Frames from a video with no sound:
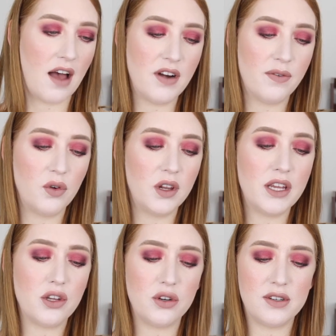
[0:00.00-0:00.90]
I've never
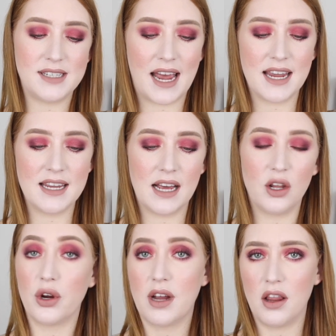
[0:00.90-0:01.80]
really used a
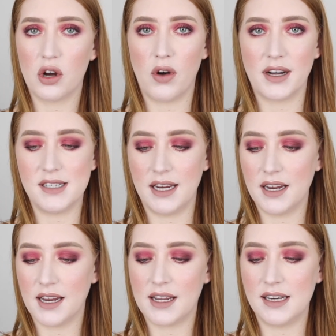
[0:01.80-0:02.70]
yellow color
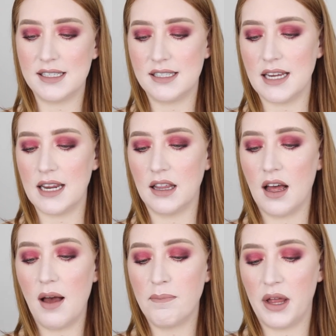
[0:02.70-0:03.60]
correcting
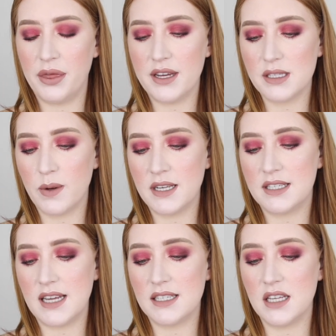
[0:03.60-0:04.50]
concealer, but this one
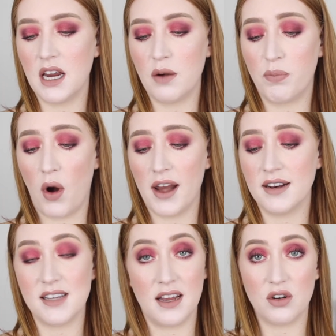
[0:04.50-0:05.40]
says that it
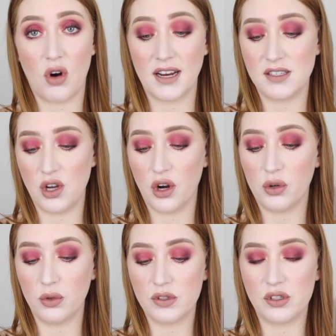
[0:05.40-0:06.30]
brightens under eye
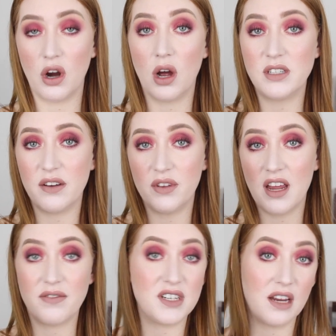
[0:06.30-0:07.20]
circles. So I'll
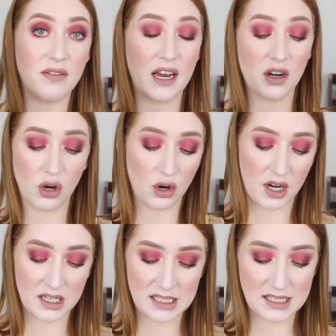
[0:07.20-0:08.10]
definitely have to give that a go
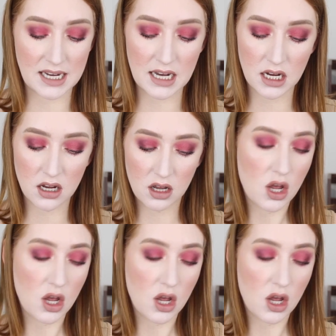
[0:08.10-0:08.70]
and see